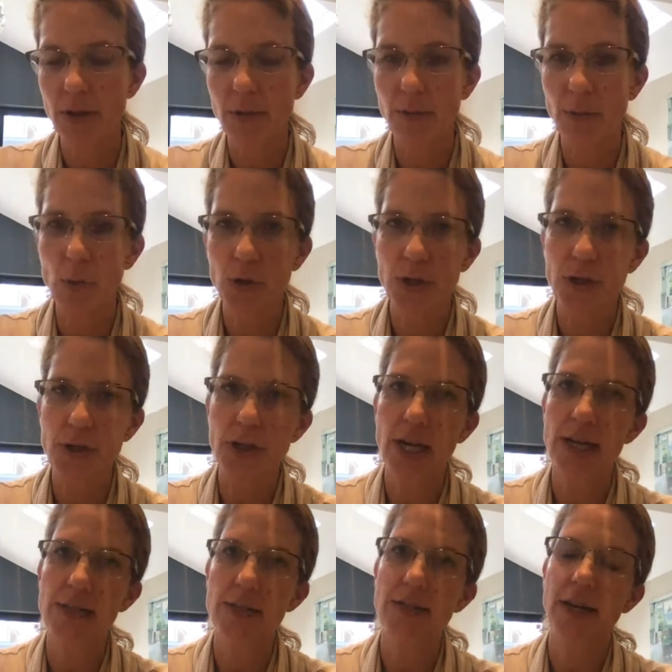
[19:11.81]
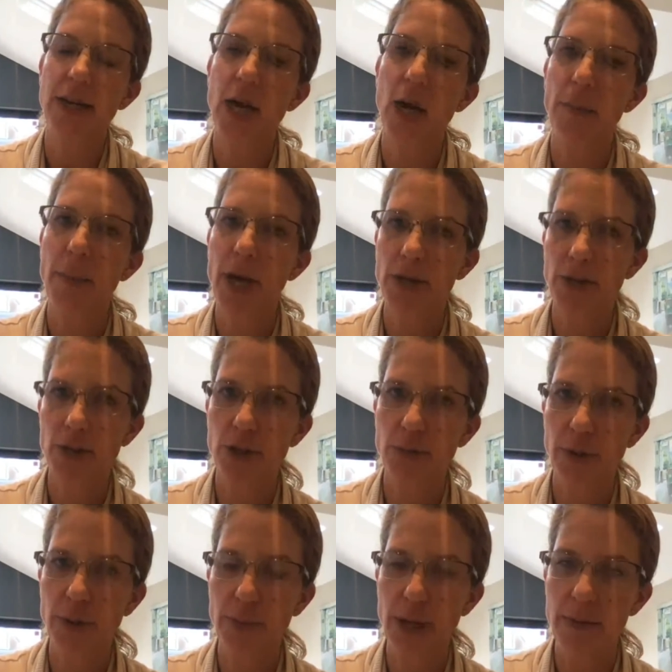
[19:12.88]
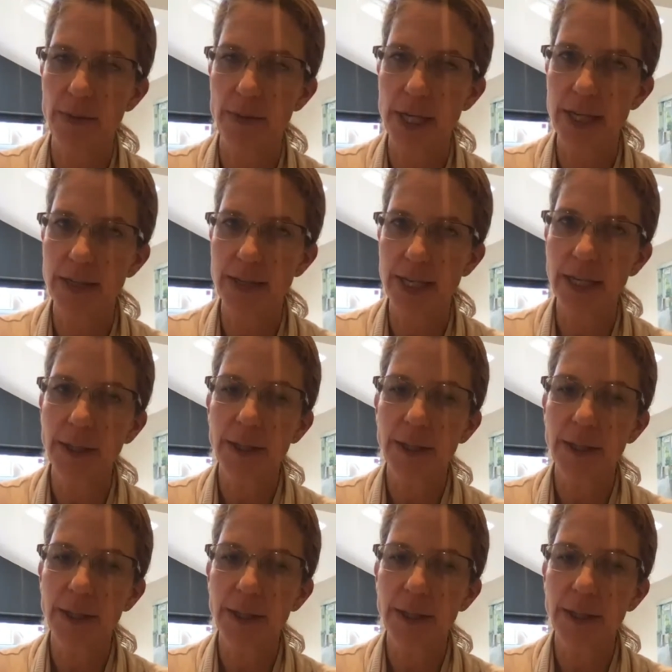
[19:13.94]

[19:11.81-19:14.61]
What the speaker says: portion sizes and how much should my baby be eating.